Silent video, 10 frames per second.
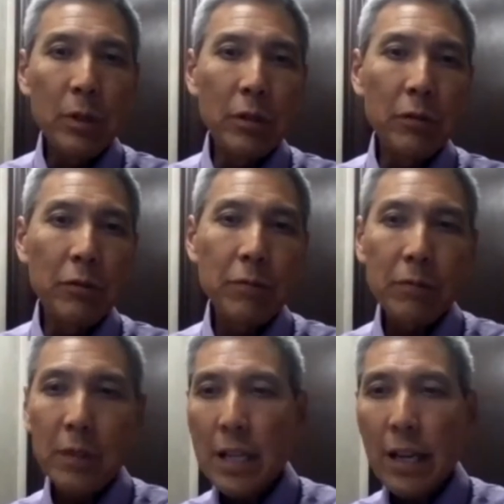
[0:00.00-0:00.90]
let's say,
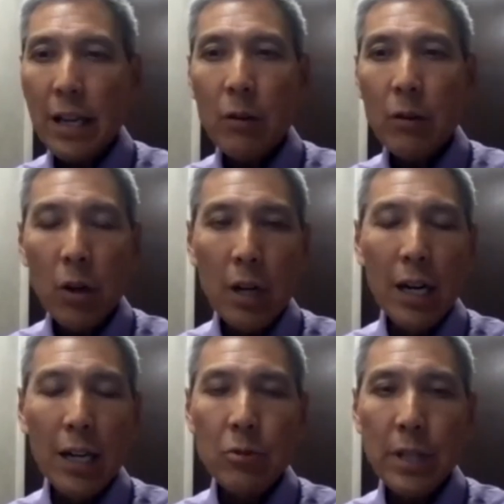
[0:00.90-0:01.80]
anywhere
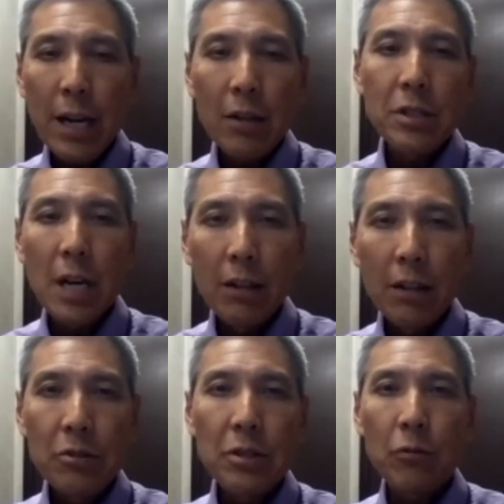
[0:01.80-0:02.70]

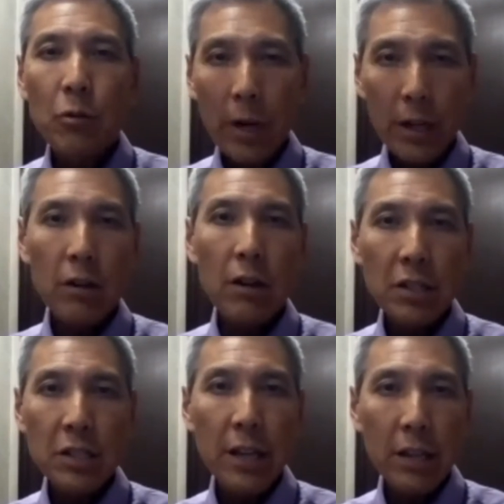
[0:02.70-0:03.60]
$100,000 of credit card
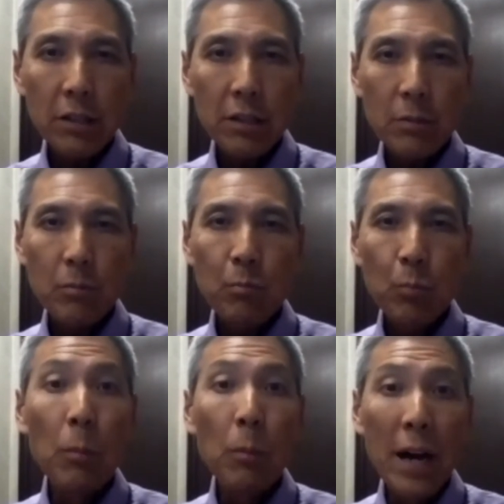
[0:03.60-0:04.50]
sales
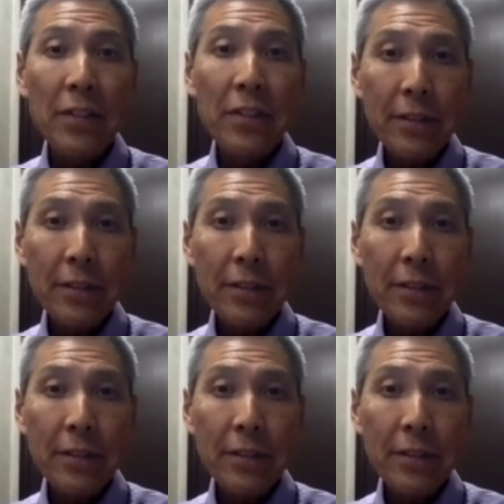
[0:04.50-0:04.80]
per month.